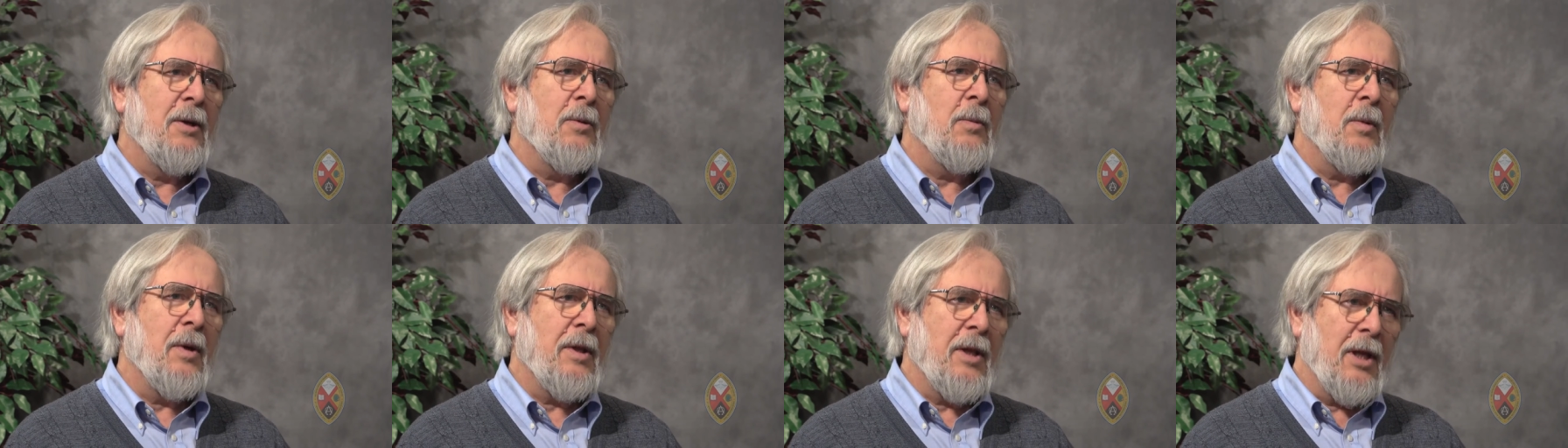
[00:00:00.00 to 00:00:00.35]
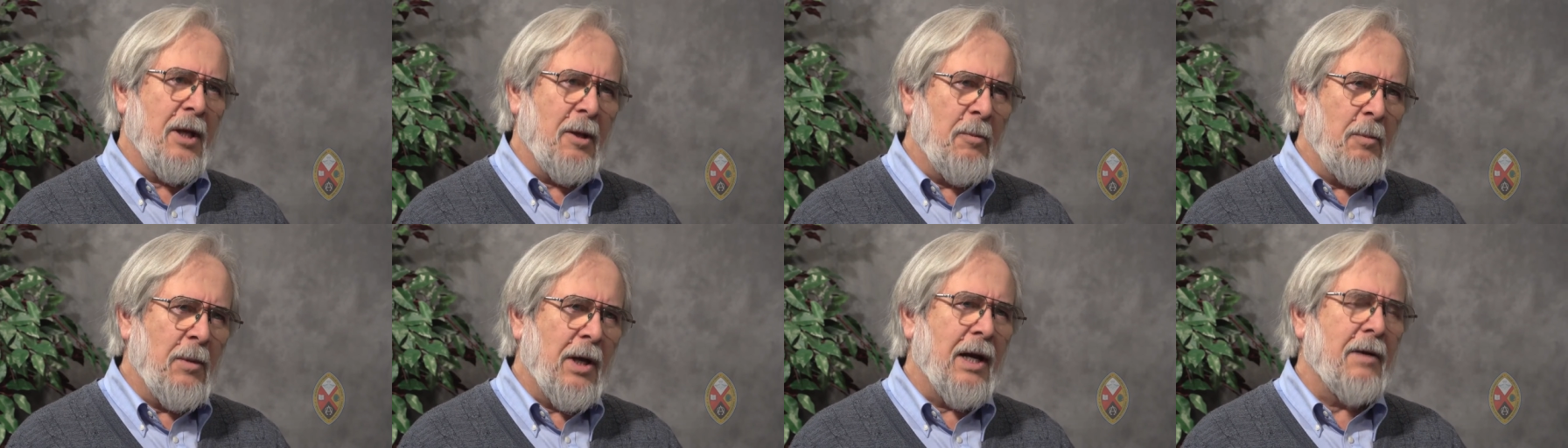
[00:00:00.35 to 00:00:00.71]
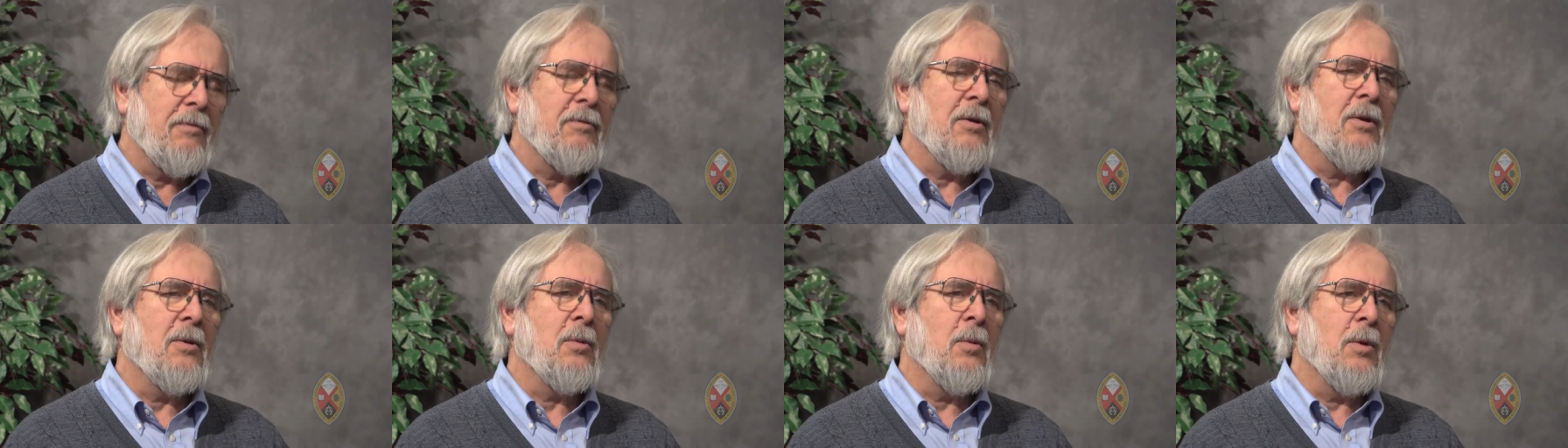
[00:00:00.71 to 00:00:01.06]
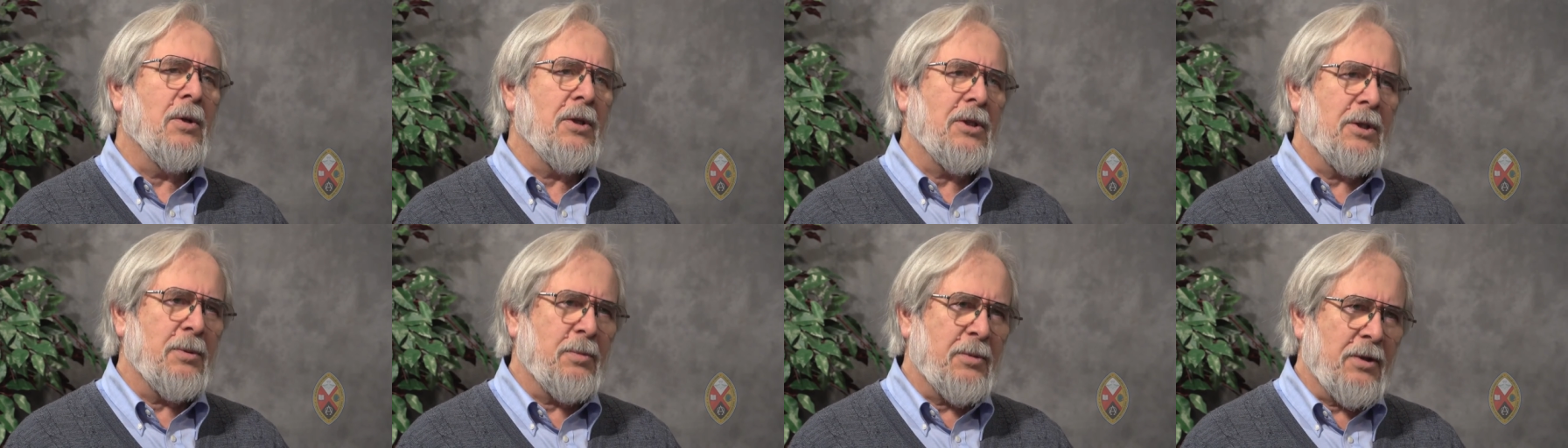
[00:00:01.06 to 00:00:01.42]
with him after the
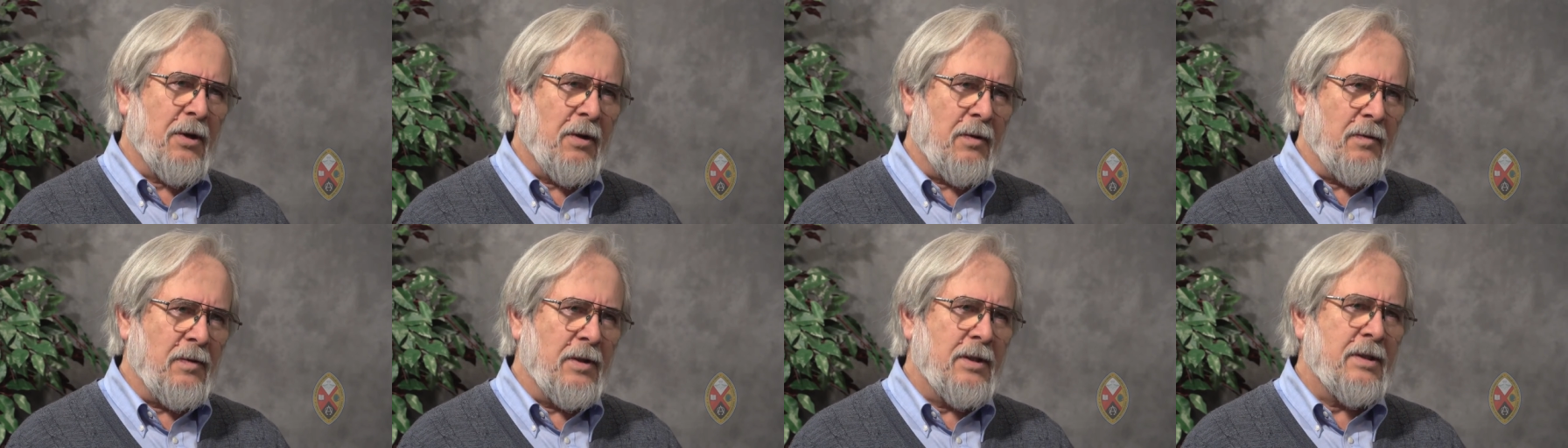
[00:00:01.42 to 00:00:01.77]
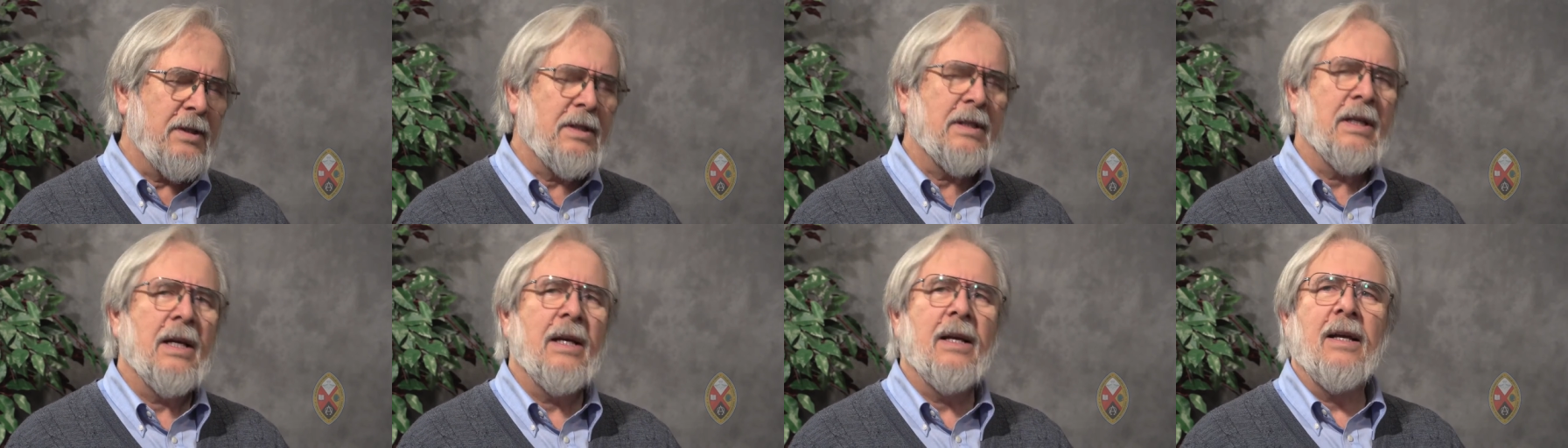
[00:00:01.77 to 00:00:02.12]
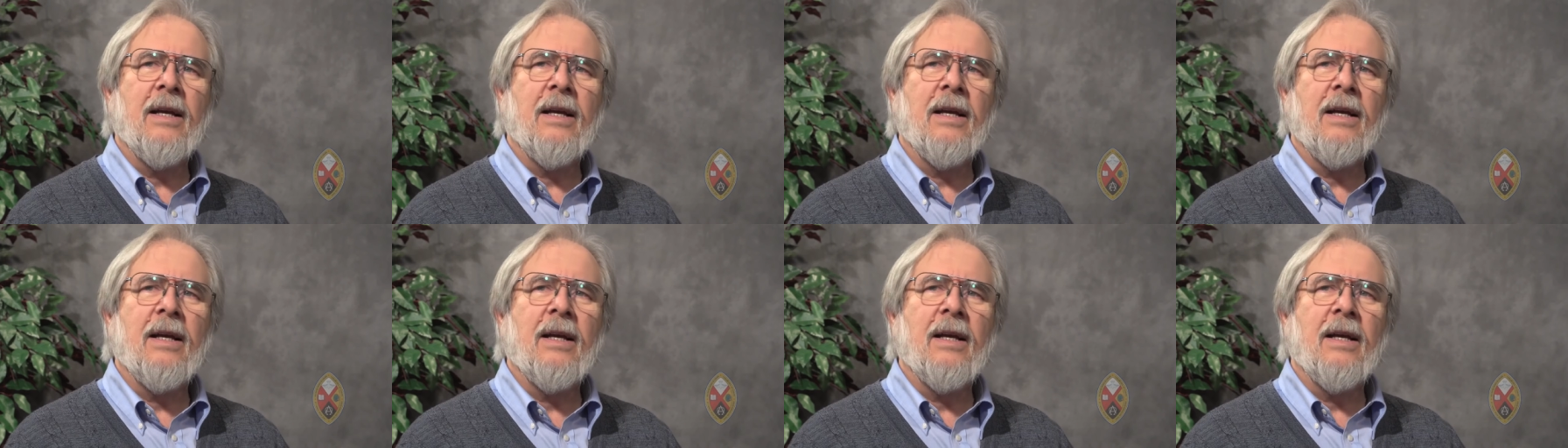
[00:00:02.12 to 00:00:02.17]
worship service.